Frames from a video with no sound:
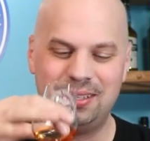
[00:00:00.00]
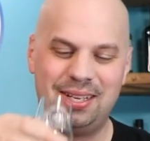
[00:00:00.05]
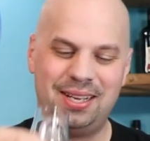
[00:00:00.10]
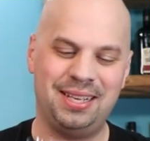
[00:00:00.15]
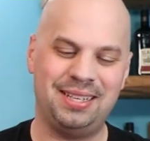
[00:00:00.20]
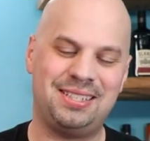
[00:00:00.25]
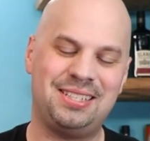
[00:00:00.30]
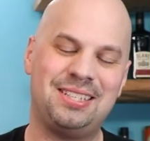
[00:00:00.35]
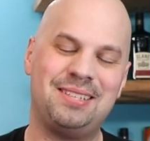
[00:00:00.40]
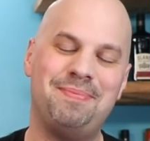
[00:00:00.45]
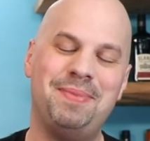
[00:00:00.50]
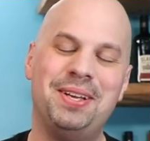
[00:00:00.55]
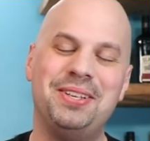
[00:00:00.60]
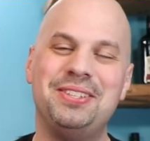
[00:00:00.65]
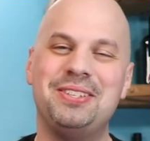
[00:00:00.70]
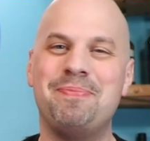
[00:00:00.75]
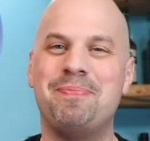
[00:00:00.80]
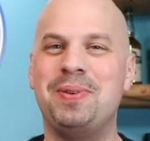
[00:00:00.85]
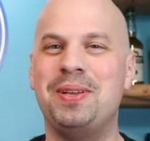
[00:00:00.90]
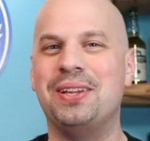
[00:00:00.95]
it
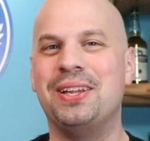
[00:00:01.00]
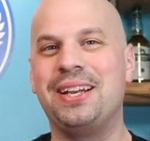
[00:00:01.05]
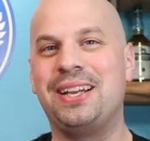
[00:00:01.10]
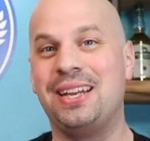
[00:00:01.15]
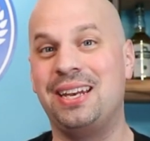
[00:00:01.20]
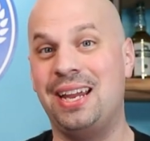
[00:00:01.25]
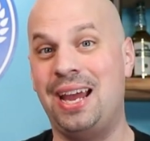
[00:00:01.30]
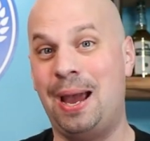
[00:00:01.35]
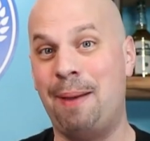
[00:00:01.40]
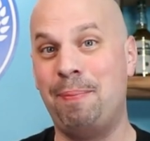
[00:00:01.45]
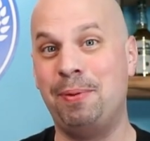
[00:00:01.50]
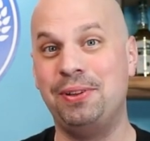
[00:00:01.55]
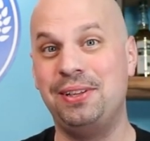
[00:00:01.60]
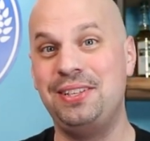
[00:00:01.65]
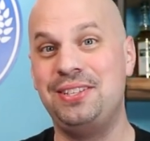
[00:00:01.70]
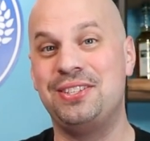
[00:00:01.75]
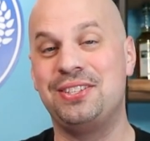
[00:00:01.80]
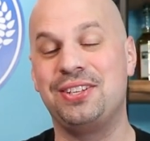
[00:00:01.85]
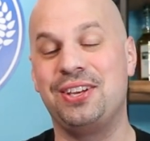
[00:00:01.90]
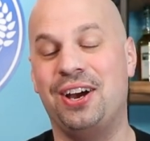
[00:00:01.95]
smells a bit like an
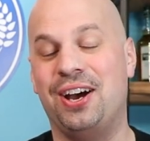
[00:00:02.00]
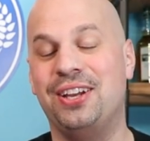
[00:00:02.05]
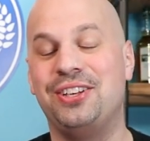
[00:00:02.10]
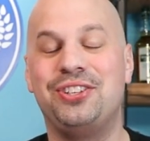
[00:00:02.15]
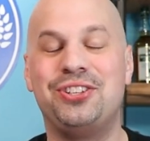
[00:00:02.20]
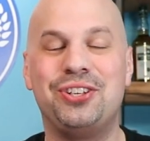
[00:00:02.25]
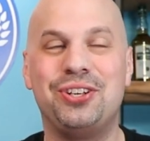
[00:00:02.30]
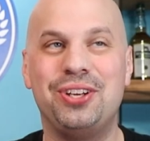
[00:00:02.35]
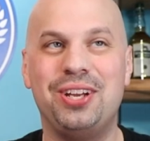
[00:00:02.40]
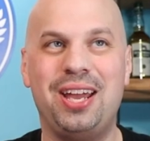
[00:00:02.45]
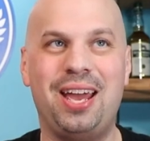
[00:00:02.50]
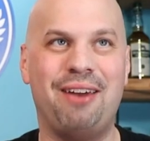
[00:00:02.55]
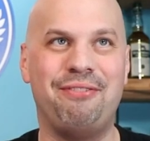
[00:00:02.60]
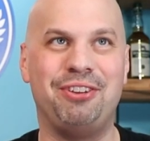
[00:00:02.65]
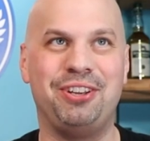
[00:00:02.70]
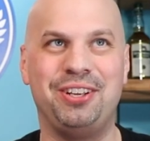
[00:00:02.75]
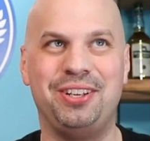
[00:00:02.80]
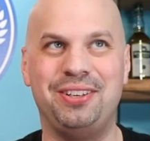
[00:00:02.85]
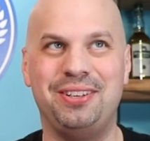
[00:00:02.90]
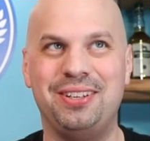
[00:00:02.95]
appley scotch
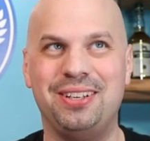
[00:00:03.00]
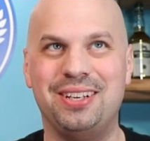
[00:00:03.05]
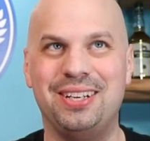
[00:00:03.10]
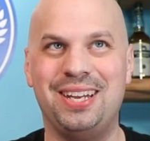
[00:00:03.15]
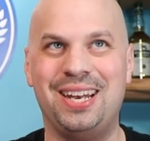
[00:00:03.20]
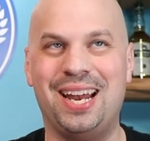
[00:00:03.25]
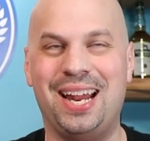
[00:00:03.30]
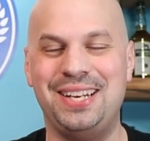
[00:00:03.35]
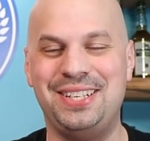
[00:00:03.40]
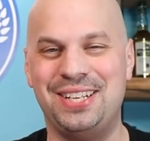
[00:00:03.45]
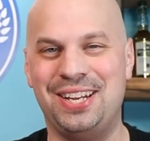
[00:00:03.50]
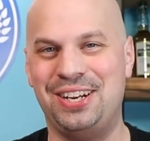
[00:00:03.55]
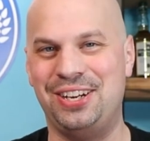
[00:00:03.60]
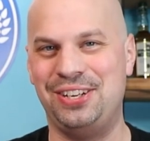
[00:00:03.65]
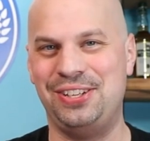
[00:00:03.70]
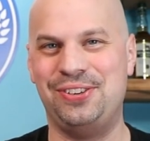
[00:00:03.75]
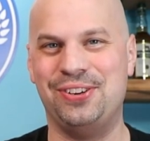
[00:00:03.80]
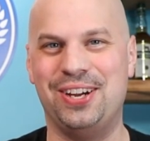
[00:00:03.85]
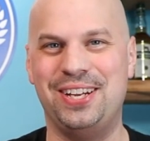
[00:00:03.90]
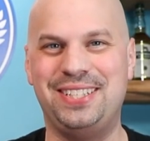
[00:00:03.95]
having an
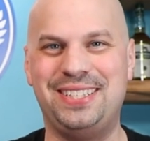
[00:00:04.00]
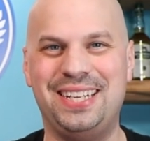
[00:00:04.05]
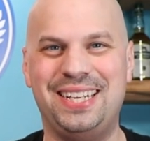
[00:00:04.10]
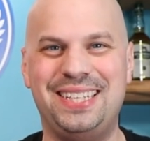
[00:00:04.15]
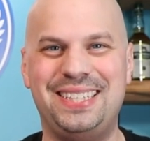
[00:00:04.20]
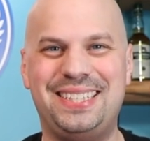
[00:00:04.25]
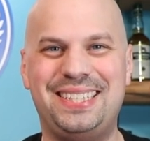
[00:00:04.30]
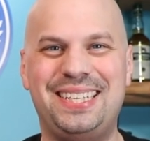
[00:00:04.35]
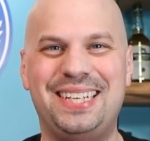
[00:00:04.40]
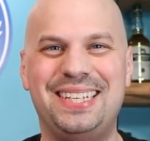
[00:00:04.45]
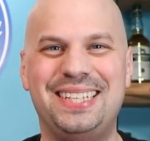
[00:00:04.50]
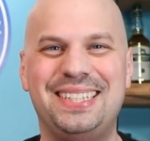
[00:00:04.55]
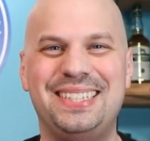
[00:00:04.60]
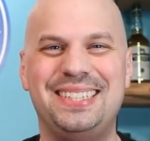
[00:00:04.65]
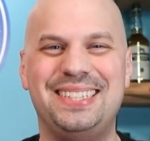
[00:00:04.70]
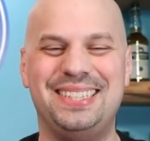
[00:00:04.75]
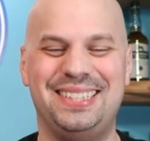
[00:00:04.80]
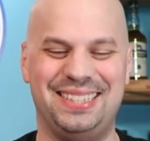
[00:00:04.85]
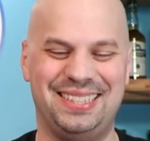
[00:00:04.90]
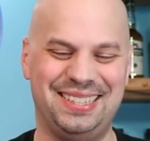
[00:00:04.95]
identity crisis.
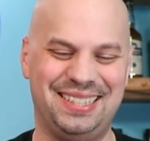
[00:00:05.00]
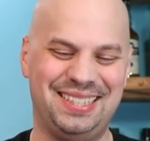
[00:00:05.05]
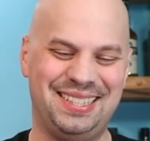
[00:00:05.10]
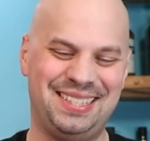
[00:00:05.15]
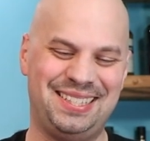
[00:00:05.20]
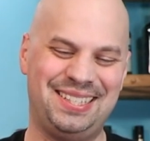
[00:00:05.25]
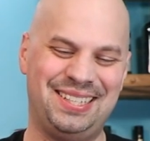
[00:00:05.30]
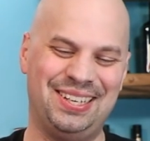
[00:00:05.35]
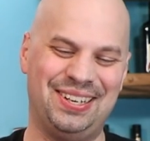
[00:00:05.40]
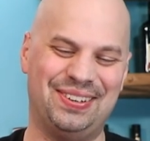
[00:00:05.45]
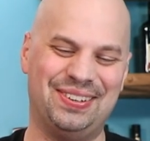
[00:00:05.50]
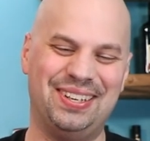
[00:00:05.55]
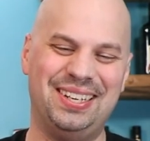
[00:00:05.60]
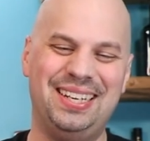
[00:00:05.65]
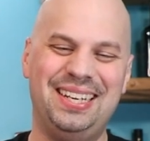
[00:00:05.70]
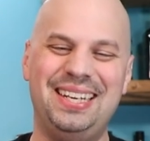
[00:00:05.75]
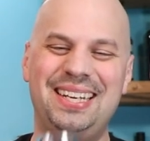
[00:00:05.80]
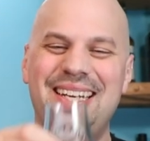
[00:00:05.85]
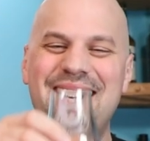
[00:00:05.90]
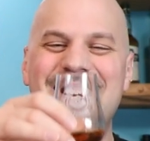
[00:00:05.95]
So
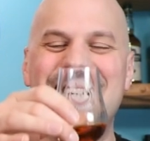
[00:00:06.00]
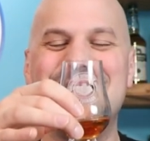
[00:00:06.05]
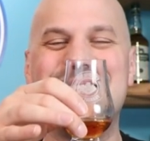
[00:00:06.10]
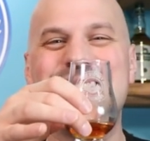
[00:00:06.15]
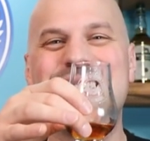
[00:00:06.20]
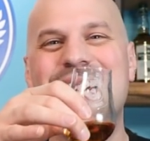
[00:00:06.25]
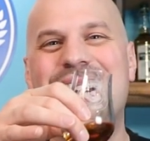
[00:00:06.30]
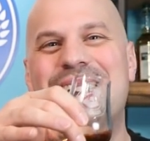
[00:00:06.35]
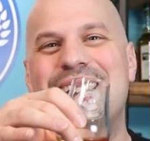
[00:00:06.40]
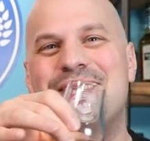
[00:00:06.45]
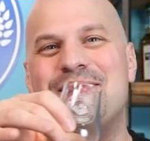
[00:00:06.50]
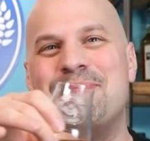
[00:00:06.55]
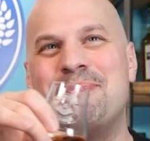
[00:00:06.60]
it's got